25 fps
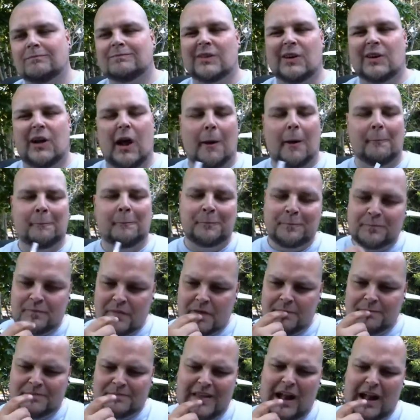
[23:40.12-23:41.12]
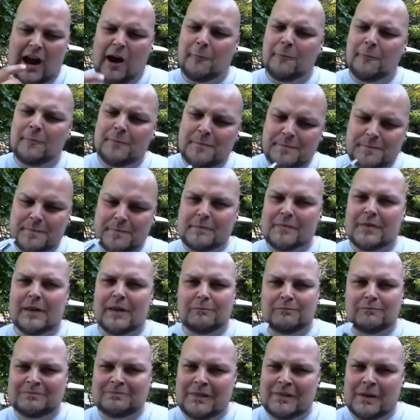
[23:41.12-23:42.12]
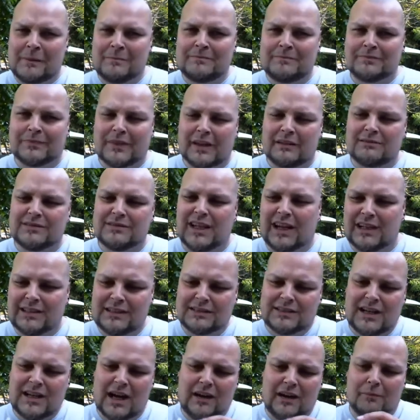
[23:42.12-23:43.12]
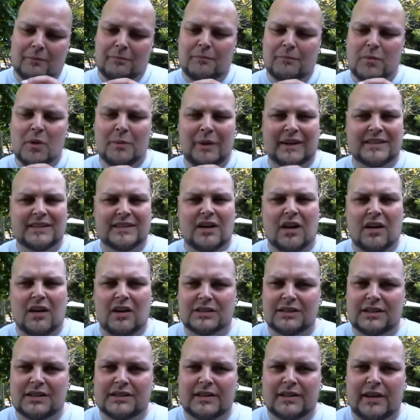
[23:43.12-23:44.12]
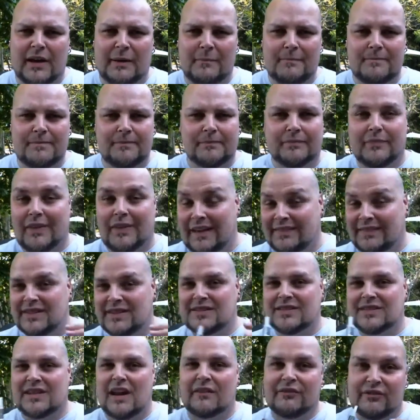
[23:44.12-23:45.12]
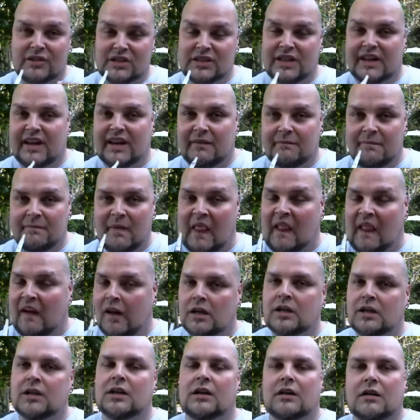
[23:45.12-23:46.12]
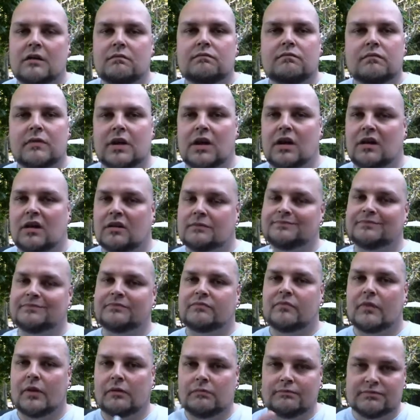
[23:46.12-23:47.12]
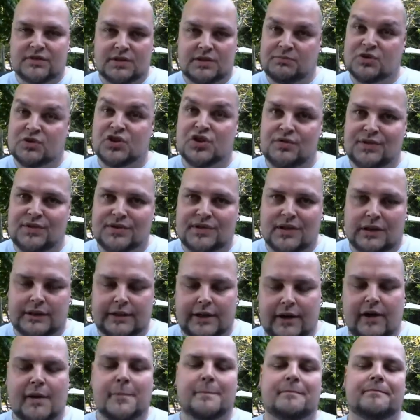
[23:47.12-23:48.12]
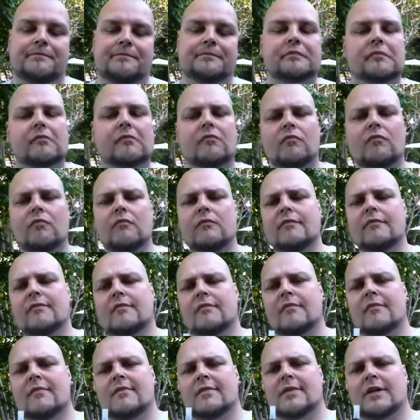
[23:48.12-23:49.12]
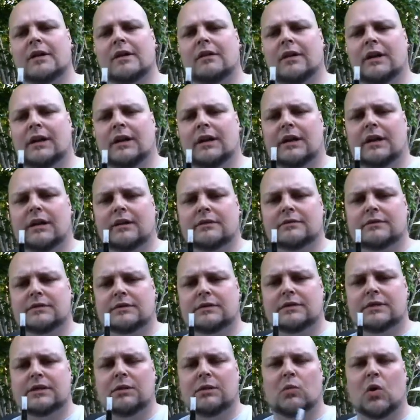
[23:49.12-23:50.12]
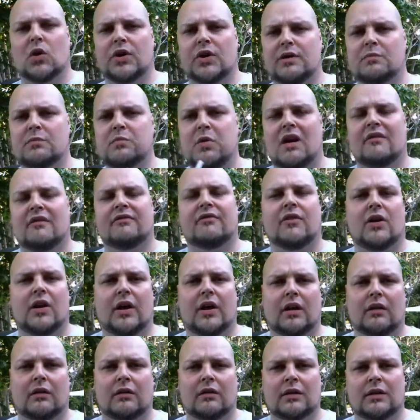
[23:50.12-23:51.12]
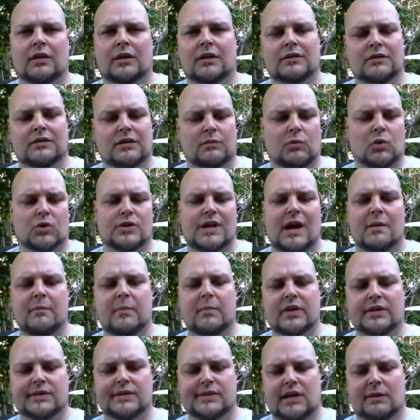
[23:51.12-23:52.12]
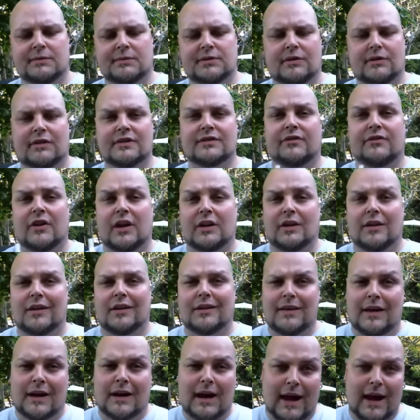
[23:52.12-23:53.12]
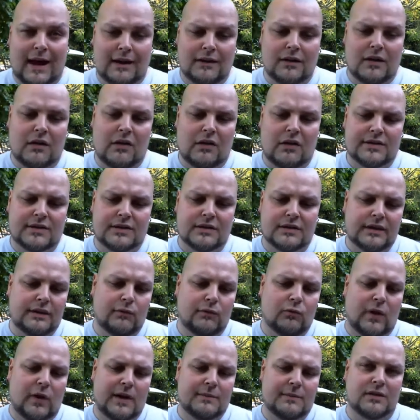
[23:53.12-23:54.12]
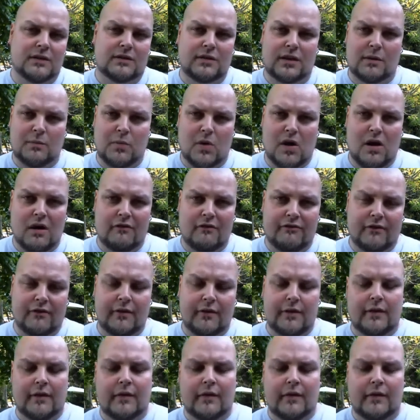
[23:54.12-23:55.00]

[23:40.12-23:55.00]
Okay, now, see, I just kind of put my tongue on the tip, and there's definitely, you know, some juice on there. Uh, the more you puff on it, the more that builds up. So I was finding that I had to constantly wipe the tip off.